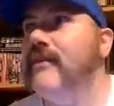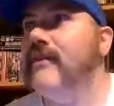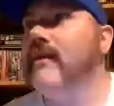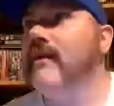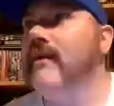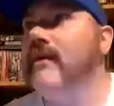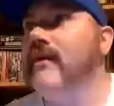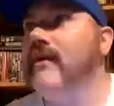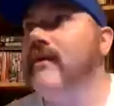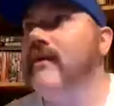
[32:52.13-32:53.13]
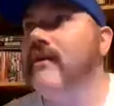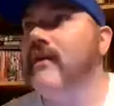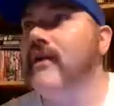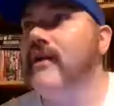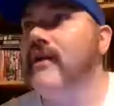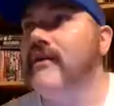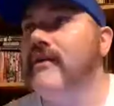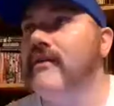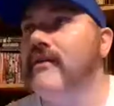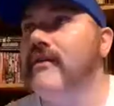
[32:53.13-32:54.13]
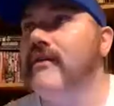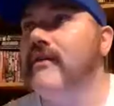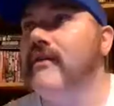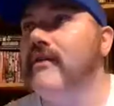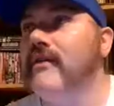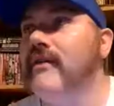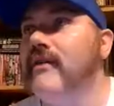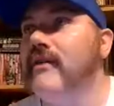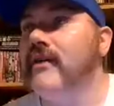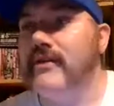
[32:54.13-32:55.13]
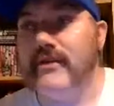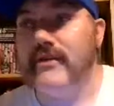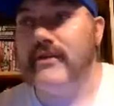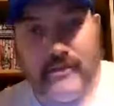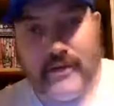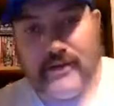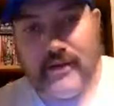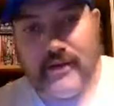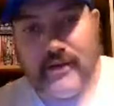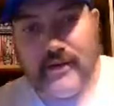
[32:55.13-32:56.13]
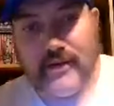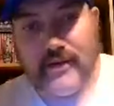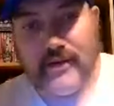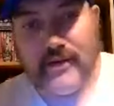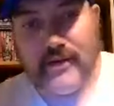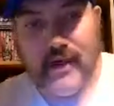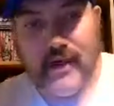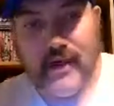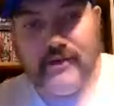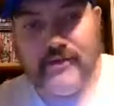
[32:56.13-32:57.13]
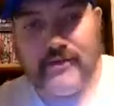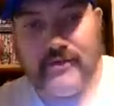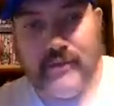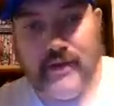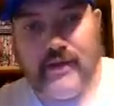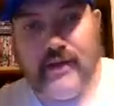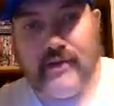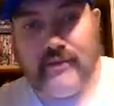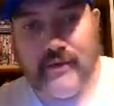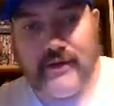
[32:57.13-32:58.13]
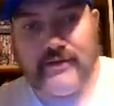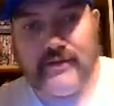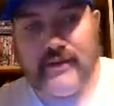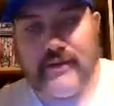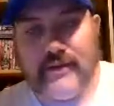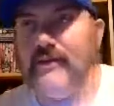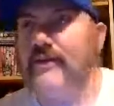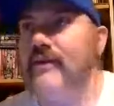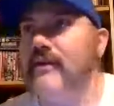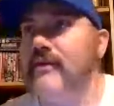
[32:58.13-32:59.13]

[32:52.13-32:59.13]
It's Ultimate Gallows Weekend Wrestling. Excuse me, it's Ultimate Gallows Weekend Wrestling